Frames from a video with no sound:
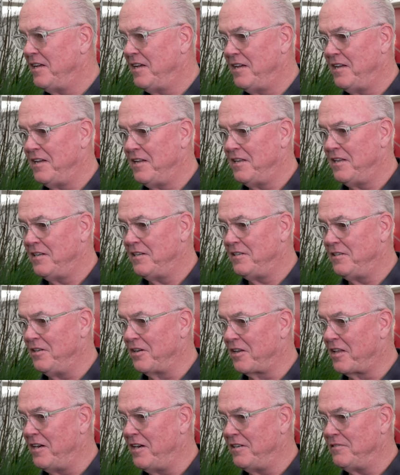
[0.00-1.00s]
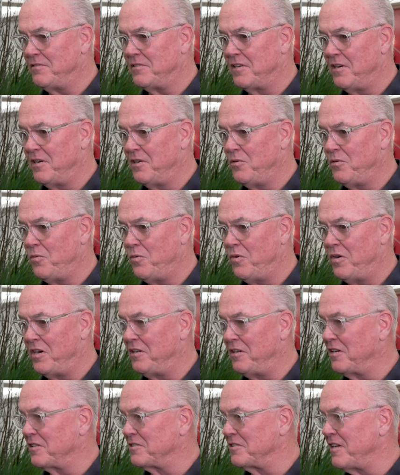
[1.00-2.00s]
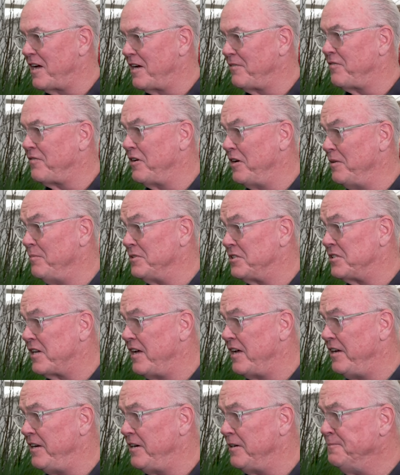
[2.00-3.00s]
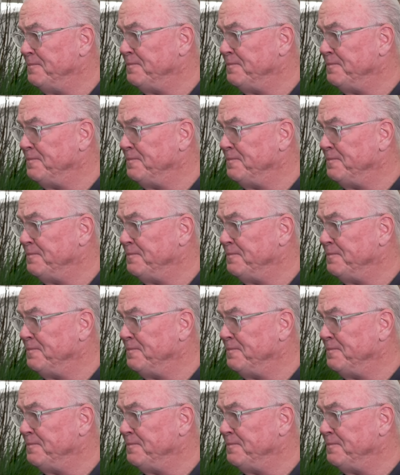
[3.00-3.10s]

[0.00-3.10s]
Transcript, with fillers: uh, looking at uh, what it looks like for him to stay here.